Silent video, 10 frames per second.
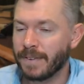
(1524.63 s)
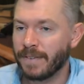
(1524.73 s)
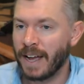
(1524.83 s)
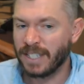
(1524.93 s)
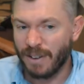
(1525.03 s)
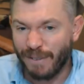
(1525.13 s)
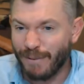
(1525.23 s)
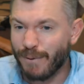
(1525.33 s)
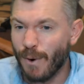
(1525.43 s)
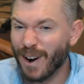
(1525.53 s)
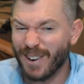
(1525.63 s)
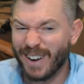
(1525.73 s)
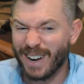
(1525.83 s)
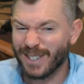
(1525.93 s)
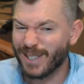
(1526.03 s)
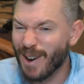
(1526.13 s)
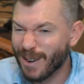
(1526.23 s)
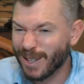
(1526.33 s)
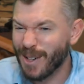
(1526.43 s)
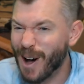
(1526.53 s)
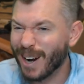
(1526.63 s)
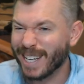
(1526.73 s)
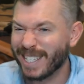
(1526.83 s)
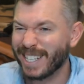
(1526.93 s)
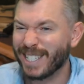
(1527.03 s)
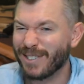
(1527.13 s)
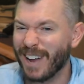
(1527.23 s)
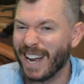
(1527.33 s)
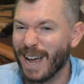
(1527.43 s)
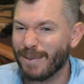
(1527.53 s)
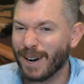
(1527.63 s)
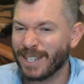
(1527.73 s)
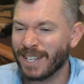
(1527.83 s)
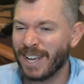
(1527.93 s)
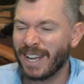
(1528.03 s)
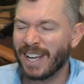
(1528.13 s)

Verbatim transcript: Right? So for 400 years, those long distance trade networks